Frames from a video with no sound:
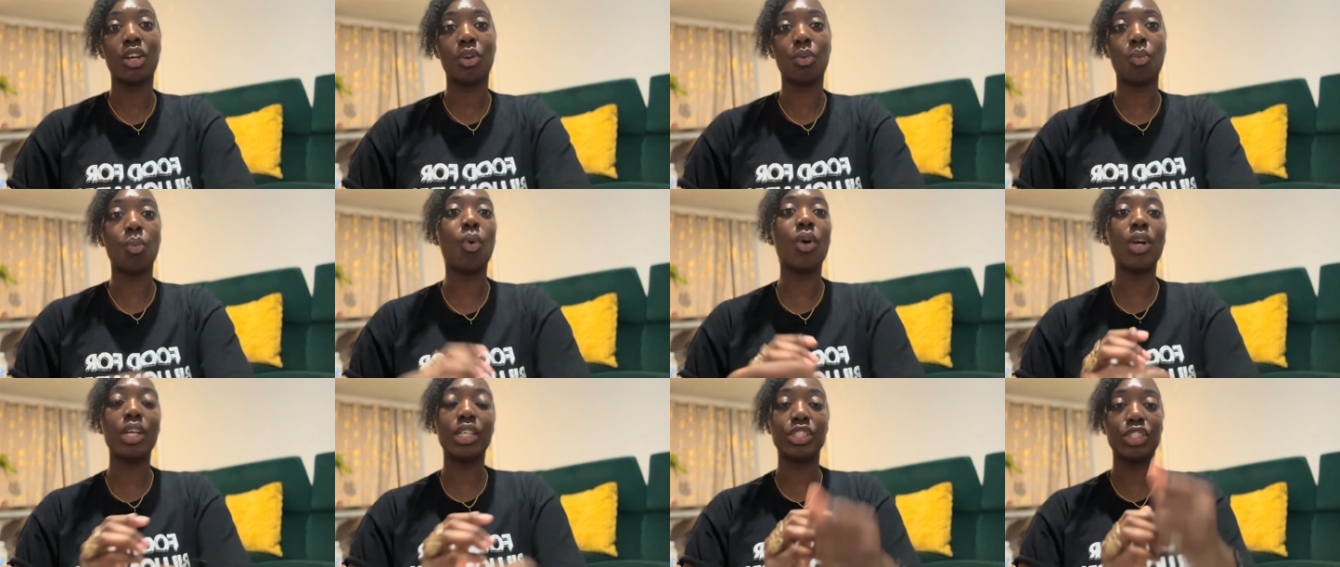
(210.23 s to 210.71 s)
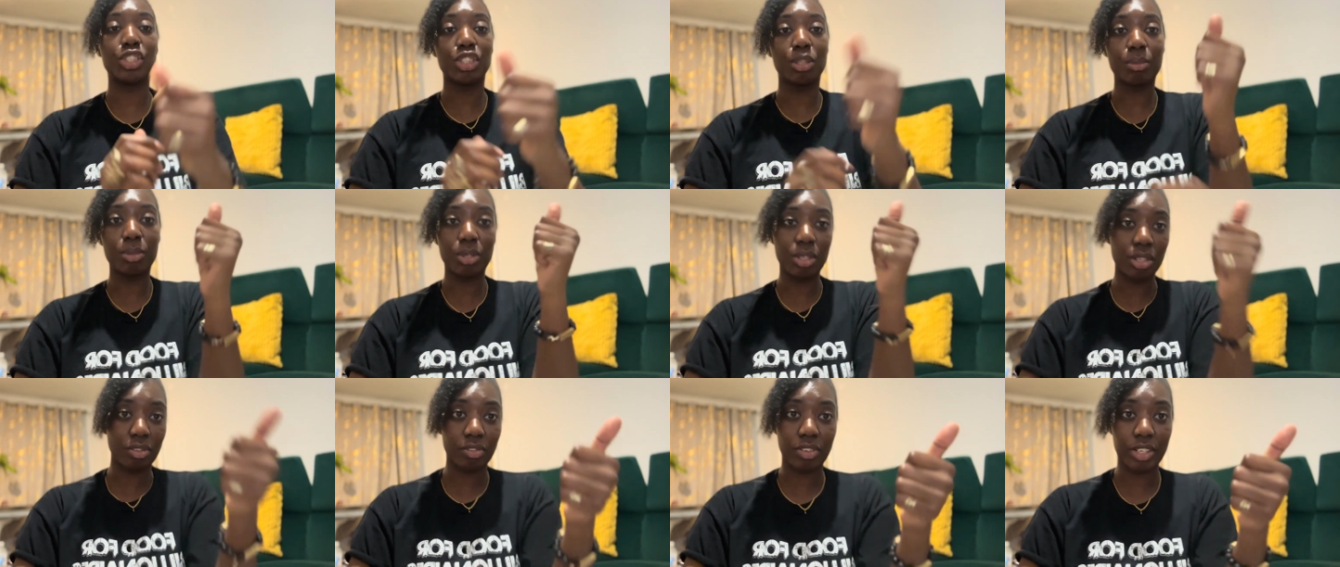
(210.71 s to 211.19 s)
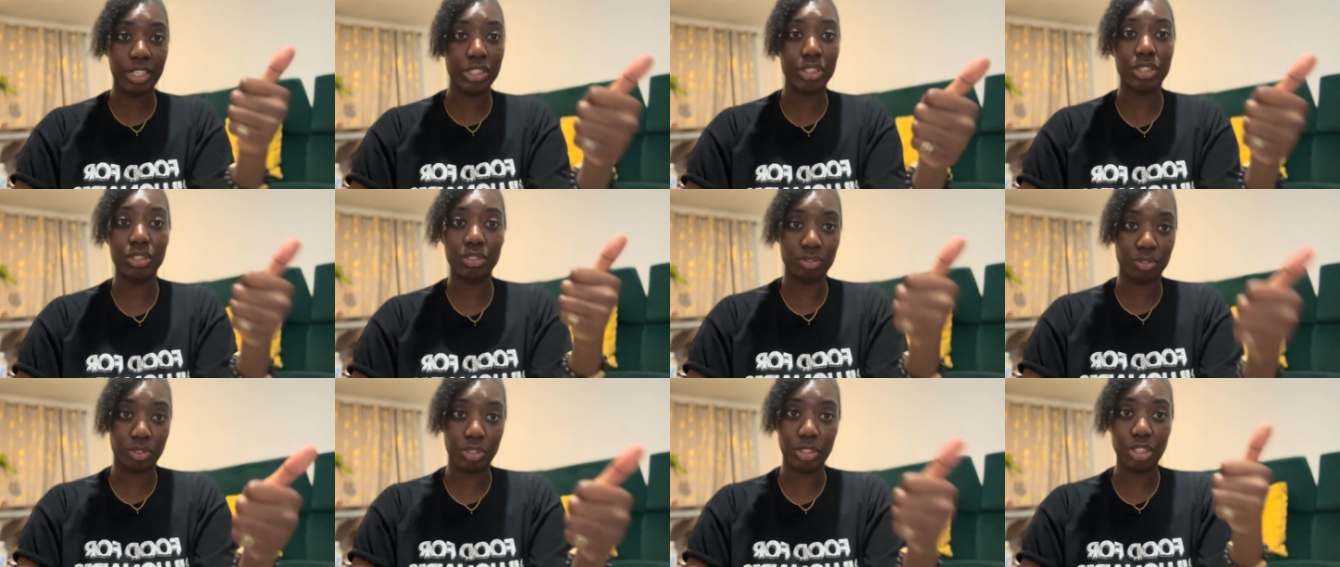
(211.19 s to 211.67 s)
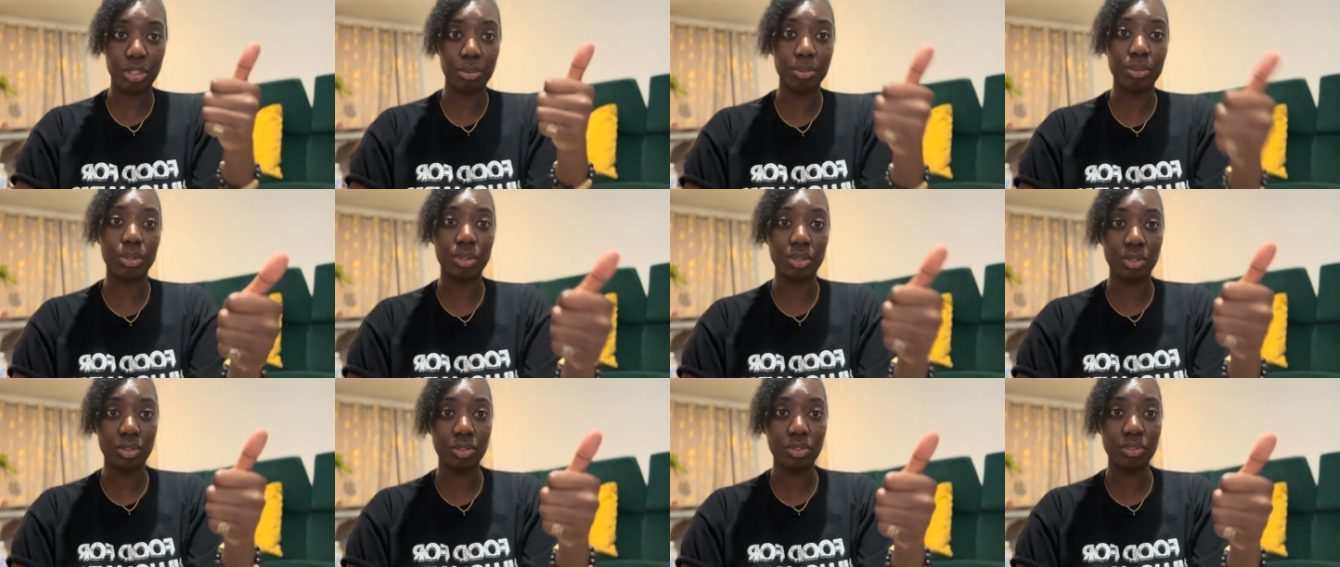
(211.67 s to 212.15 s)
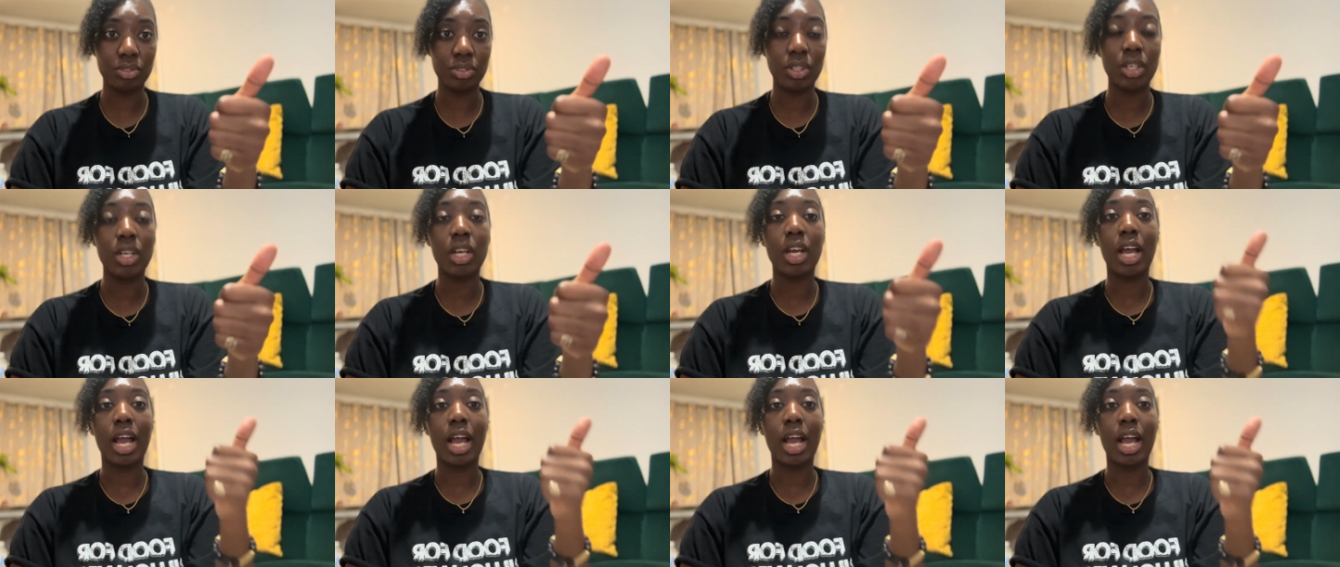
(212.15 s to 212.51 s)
what is your motivation for your move?